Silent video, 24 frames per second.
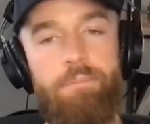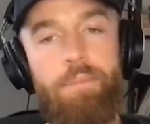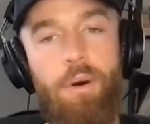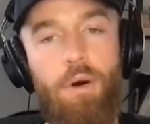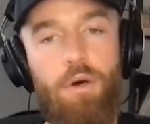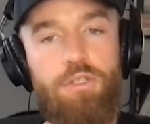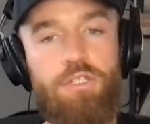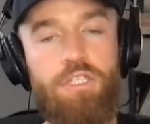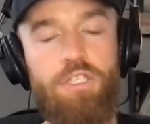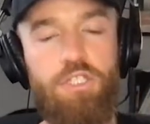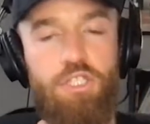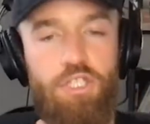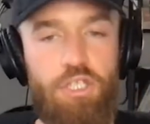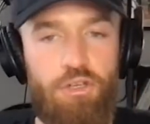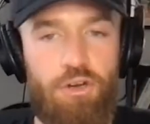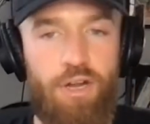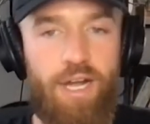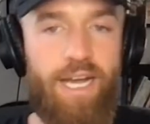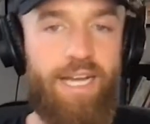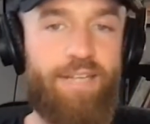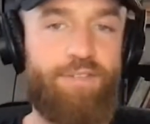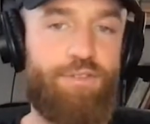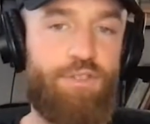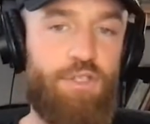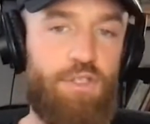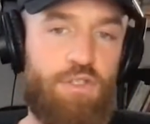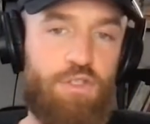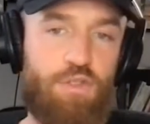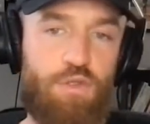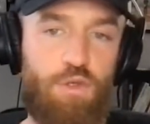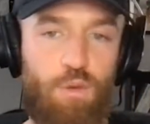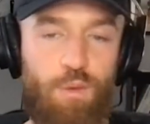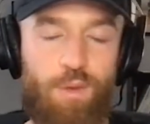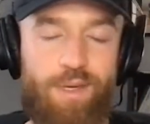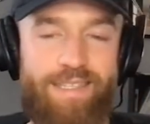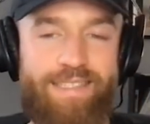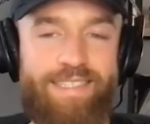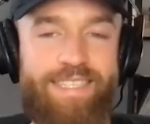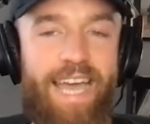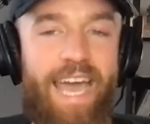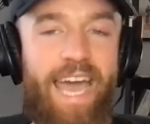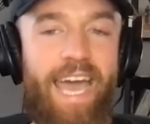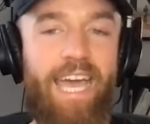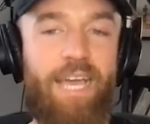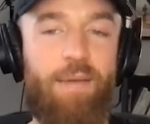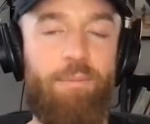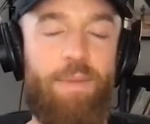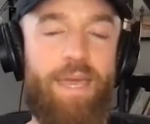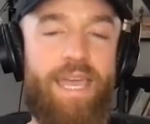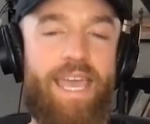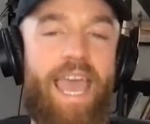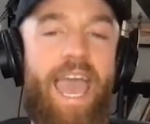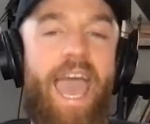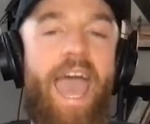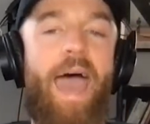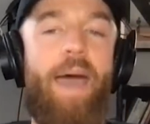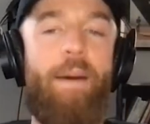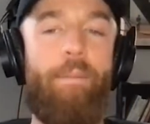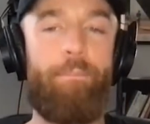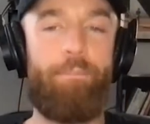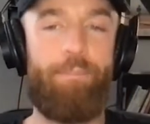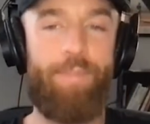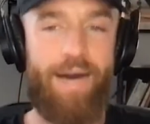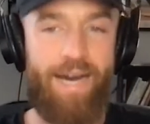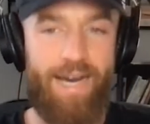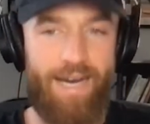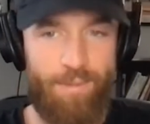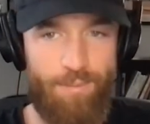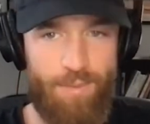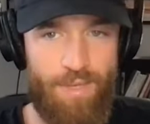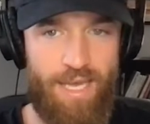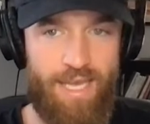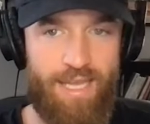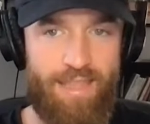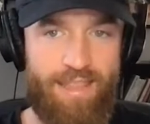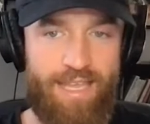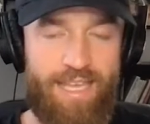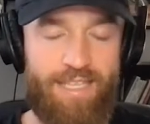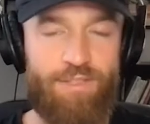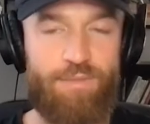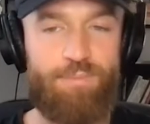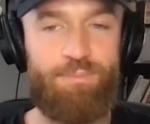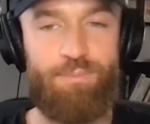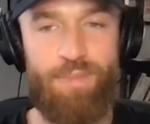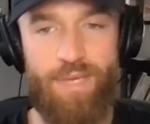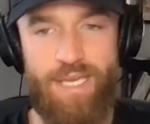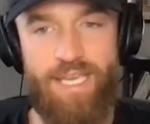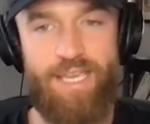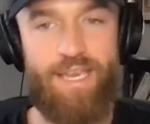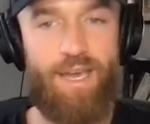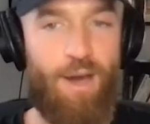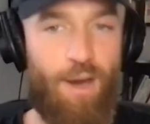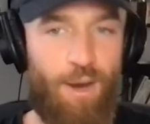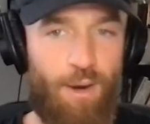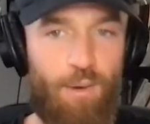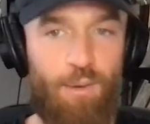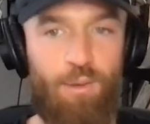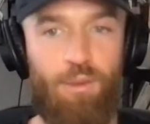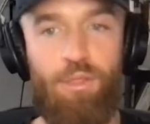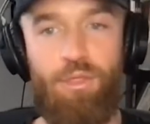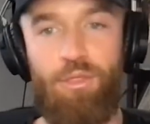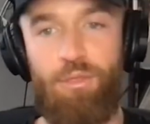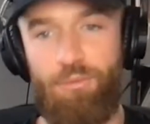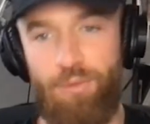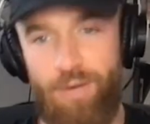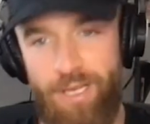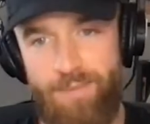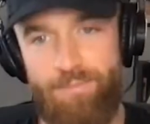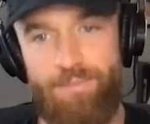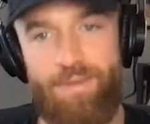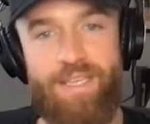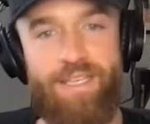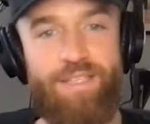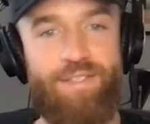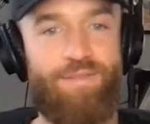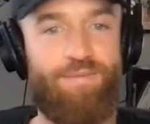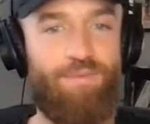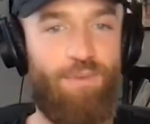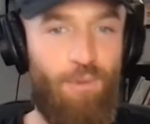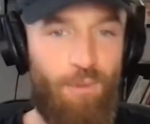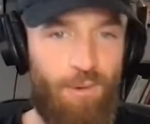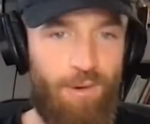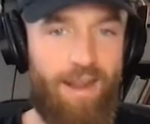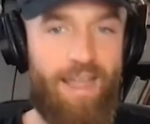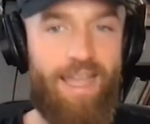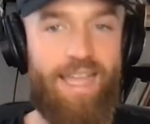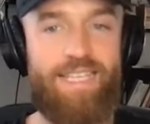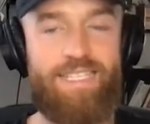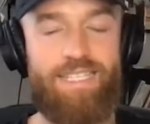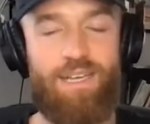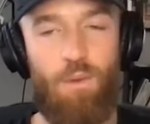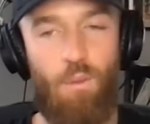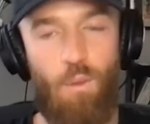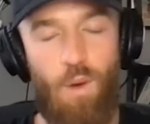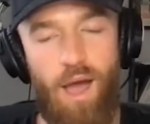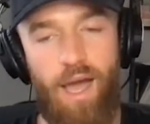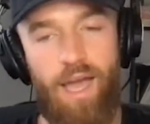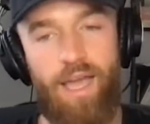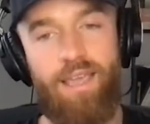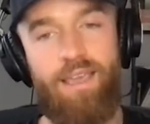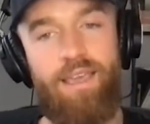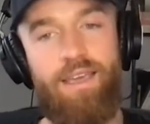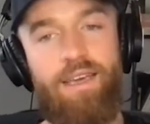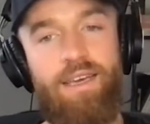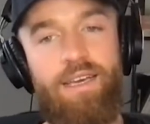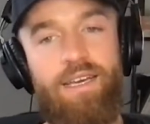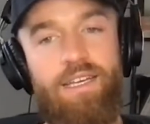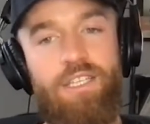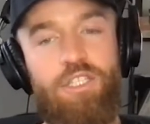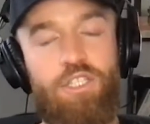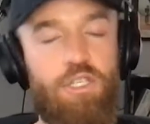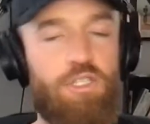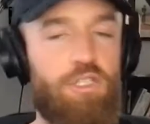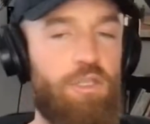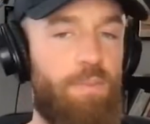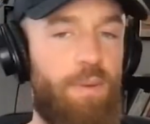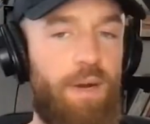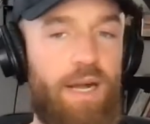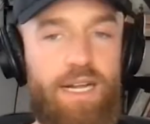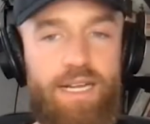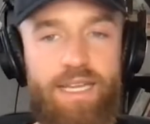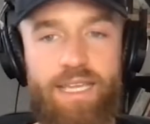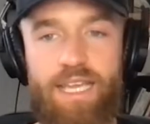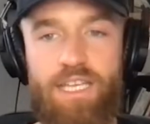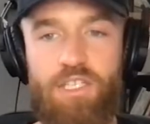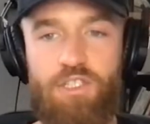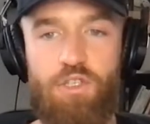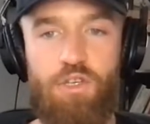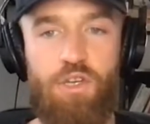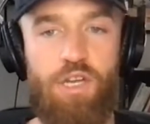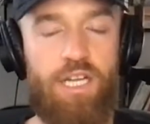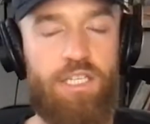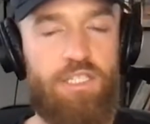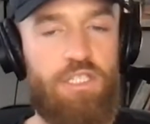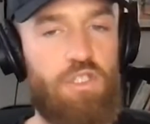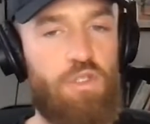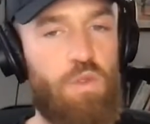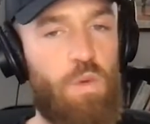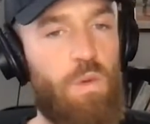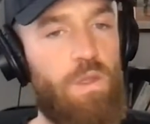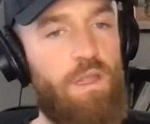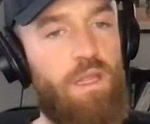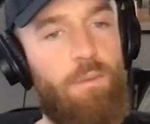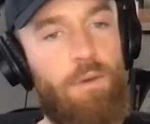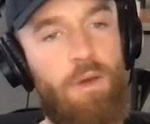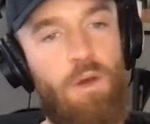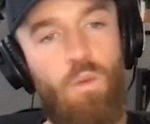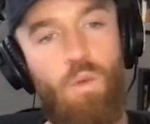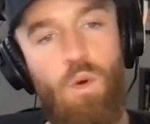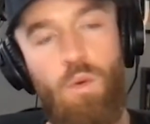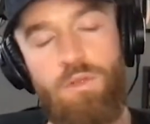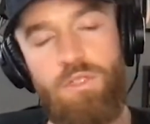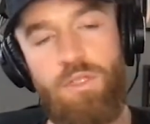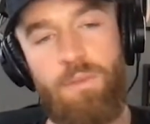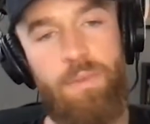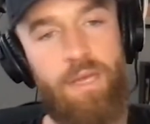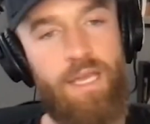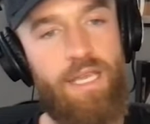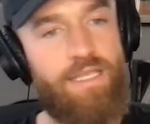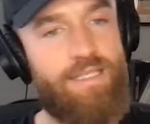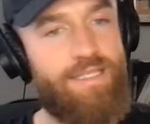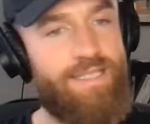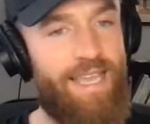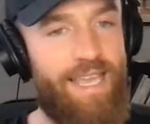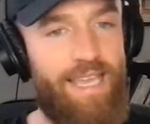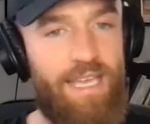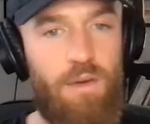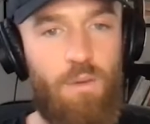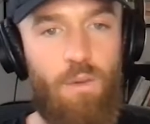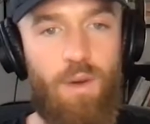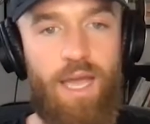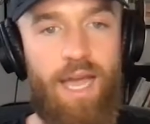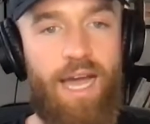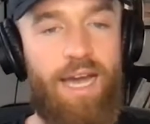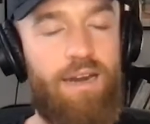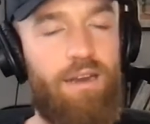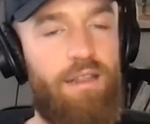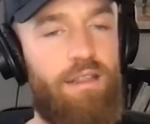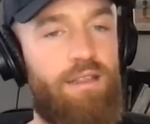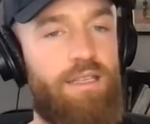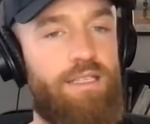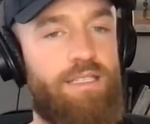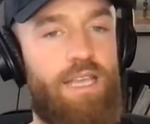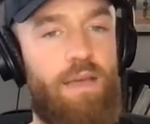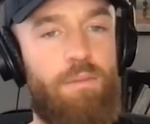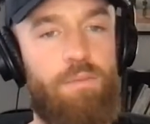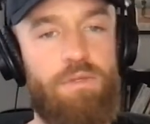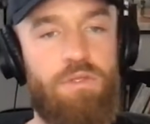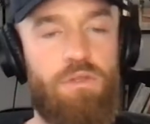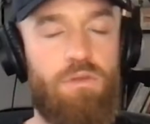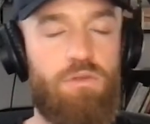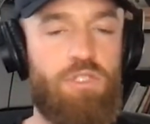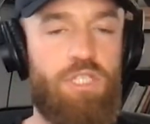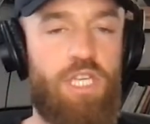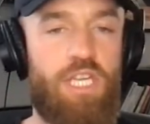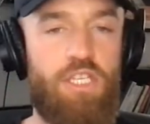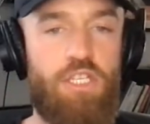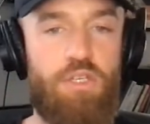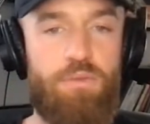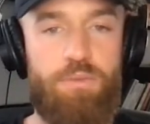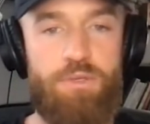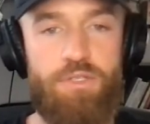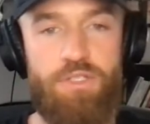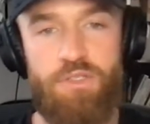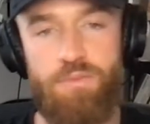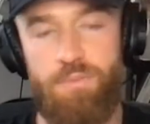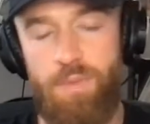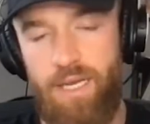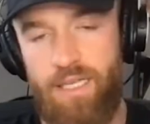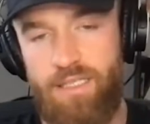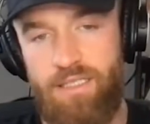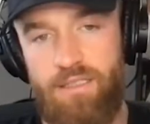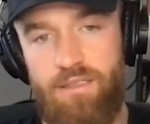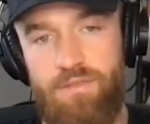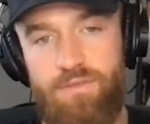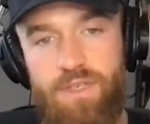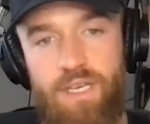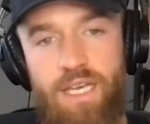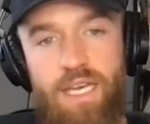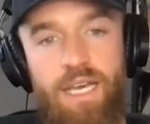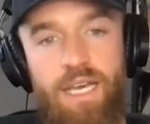Post it to your IG story. Tag me at Babe. That's B-O, 3 B's, 4 A's, and a Y. Share out the podcast in your IG story. Let me know what was the biggest takeaway. How did this episode change your perspective?